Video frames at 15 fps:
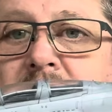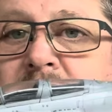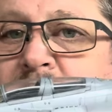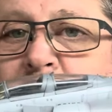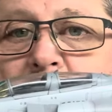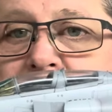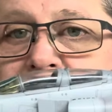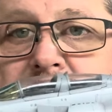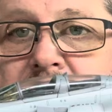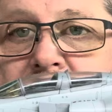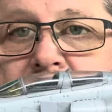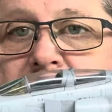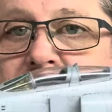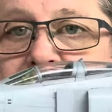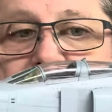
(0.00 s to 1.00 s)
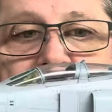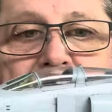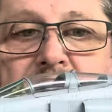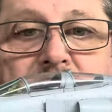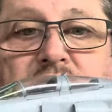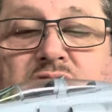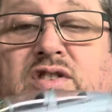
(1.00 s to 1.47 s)
painted her,
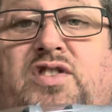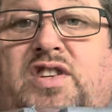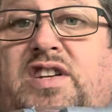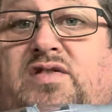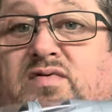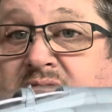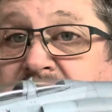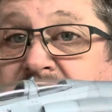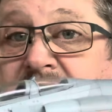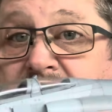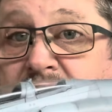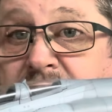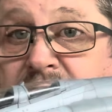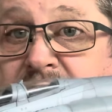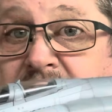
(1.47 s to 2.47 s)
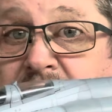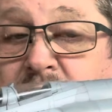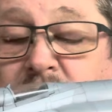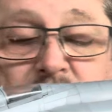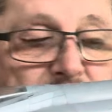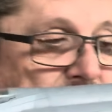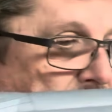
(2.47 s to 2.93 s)
and she's ready now for
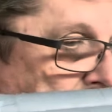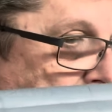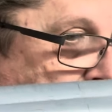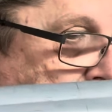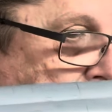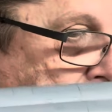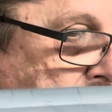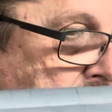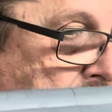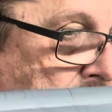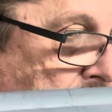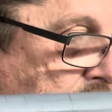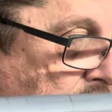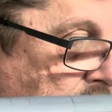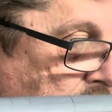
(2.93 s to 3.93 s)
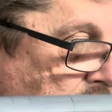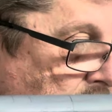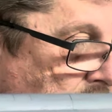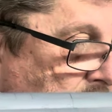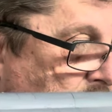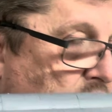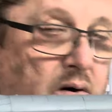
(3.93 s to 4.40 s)
decals. So I thought,
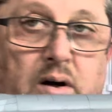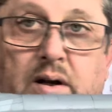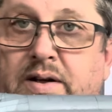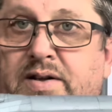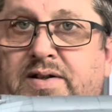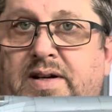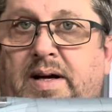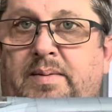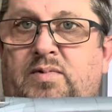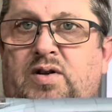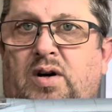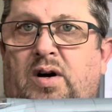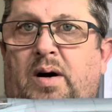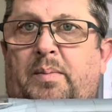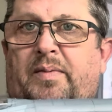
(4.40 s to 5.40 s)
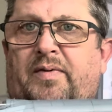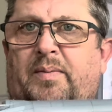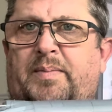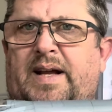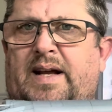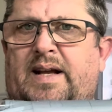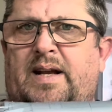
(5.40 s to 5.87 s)
right, well, at the same time, if I'm
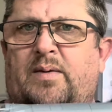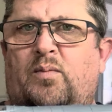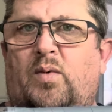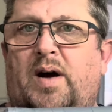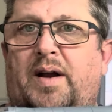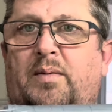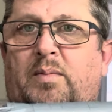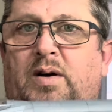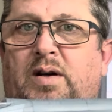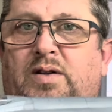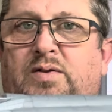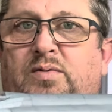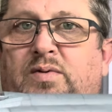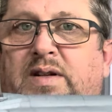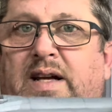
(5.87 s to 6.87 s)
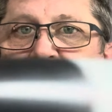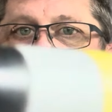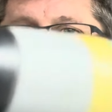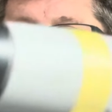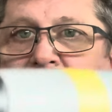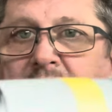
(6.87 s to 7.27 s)
decaling one, I might as well decal the